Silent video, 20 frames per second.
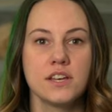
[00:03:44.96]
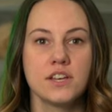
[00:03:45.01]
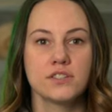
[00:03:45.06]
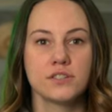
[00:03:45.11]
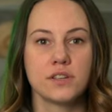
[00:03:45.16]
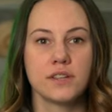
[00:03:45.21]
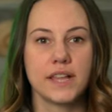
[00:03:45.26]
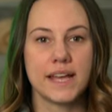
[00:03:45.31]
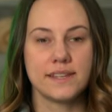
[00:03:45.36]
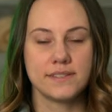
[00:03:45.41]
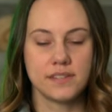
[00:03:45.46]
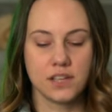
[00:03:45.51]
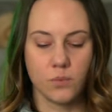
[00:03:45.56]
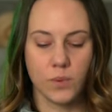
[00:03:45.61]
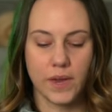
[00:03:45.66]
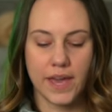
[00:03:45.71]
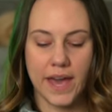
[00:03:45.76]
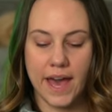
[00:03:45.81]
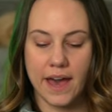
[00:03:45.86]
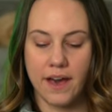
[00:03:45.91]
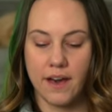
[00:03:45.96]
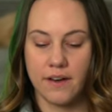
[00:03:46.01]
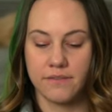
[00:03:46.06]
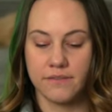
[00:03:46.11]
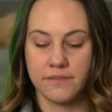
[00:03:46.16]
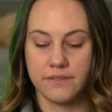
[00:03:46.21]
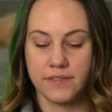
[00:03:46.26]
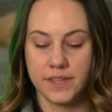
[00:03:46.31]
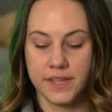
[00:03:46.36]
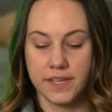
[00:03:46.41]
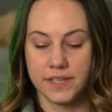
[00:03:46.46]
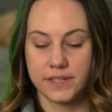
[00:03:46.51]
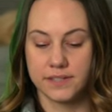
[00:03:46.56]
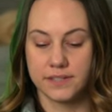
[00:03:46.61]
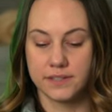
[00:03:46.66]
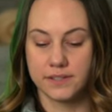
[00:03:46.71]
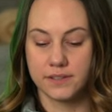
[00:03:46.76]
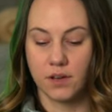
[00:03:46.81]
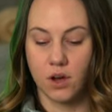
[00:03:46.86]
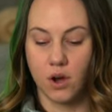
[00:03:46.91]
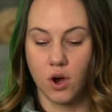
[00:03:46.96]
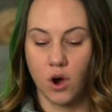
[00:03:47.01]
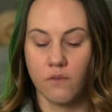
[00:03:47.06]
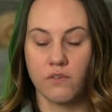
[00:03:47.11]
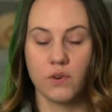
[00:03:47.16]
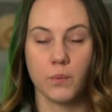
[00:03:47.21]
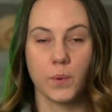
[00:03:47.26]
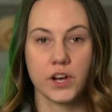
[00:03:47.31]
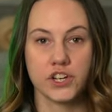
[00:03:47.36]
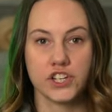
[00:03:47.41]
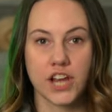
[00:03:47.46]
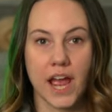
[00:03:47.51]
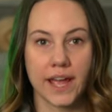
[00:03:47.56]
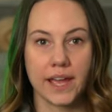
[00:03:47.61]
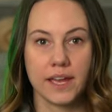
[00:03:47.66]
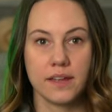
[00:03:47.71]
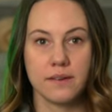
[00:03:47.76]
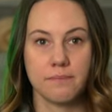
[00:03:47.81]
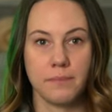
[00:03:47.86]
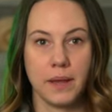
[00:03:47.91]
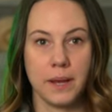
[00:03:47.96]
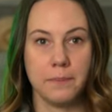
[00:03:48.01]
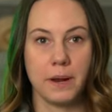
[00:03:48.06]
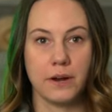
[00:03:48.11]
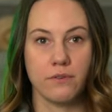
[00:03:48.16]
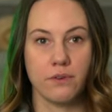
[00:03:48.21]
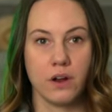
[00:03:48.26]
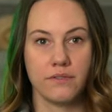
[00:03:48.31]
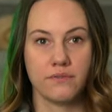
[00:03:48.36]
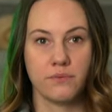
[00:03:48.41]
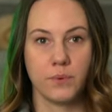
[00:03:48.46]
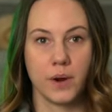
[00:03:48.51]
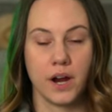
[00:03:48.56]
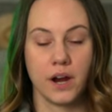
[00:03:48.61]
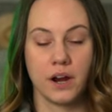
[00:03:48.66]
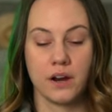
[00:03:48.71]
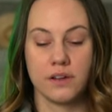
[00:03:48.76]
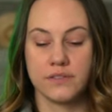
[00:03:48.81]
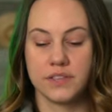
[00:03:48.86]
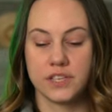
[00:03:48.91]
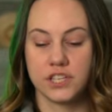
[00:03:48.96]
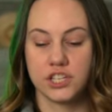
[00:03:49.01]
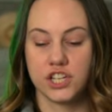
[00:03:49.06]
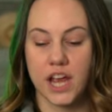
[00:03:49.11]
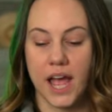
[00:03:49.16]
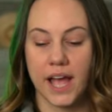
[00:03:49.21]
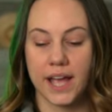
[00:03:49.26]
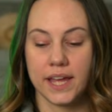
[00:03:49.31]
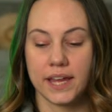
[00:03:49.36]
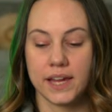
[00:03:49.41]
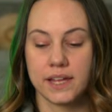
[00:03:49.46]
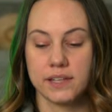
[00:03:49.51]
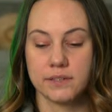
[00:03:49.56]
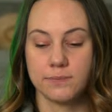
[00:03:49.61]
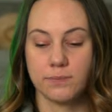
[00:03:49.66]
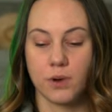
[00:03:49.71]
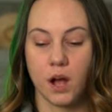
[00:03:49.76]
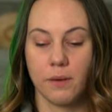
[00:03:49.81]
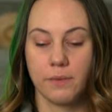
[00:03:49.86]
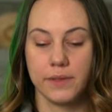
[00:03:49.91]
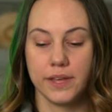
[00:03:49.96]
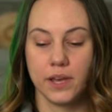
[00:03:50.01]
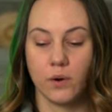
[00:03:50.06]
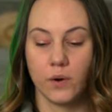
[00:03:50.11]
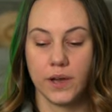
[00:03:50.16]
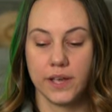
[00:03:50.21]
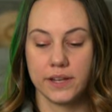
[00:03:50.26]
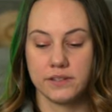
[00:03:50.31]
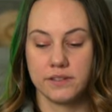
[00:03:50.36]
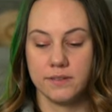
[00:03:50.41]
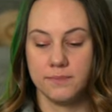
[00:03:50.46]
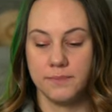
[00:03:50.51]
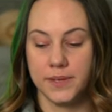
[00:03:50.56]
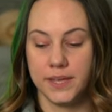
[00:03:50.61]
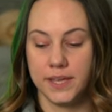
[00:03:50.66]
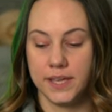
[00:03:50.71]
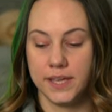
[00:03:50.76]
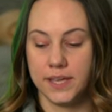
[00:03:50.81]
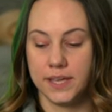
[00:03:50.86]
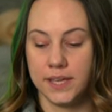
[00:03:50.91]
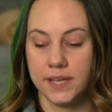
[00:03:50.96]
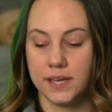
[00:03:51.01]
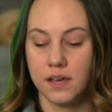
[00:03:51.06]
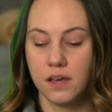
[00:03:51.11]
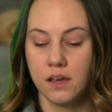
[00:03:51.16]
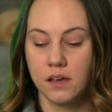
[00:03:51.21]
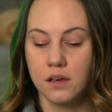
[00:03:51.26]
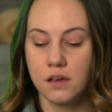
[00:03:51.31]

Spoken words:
So lastly, we have this Overcoat jacket made by Ruffwear. This jacket is probably going to be